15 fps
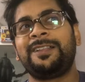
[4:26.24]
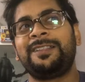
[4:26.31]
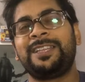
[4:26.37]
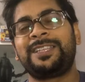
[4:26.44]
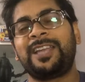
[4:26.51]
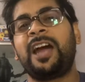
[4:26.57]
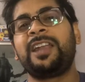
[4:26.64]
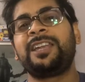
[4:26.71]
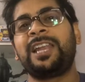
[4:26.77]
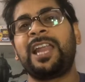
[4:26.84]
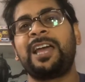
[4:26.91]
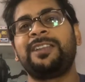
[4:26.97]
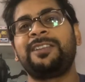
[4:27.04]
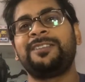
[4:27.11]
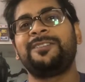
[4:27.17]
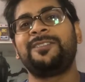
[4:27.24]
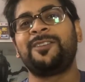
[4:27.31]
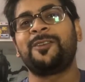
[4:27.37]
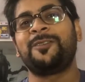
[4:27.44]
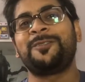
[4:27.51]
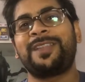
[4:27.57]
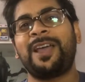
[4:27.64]
there's an underlining, you
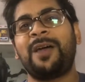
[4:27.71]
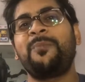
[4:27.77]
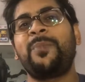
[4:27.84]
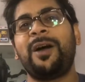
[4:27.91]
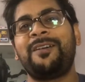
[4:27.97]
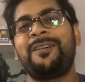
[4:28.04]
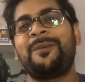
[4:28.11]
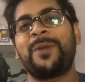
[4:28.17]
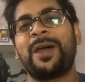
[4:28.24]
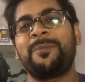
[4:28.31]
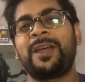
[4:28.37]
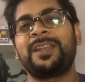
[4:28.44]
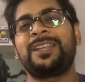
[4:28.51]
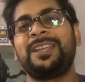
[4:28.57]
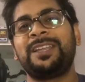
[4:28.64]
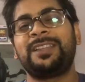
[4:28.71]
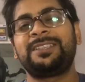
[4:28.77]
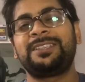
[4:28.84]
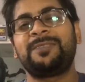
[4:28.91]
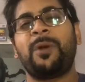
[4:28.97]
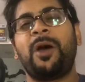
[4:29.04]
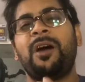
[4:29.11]
know, that part about about the,
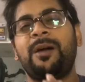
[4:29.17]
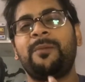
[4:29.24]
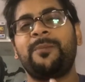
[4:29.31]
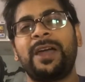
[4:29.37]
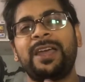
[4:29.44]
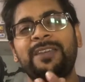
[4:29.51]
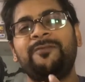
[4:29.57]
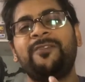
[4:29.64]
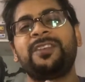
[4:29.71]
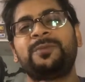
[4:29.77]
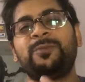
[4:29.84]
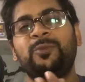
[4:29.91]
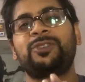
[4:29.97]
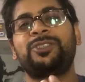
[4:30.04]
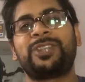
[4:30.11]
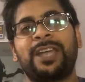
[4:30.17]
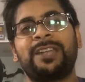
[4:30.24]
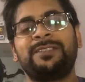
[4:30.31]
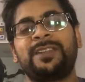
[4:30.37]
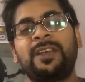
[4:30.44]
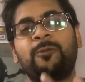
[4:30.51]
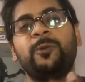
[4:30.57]
there's a part about invisible
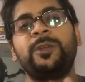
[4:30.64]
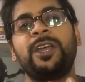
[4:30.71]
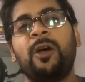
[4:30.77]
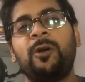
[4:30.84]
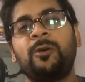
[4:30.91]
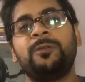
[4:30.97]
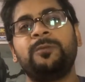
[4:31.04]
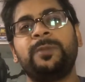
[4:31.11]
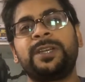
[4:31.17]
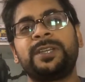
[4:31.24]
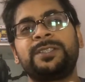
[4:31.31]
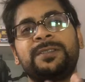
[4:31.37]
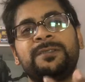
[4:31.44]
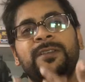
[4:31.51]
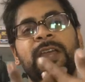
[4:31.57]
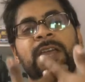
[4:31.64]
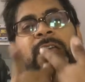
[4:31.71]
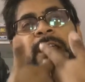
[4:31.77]
change that we hold because of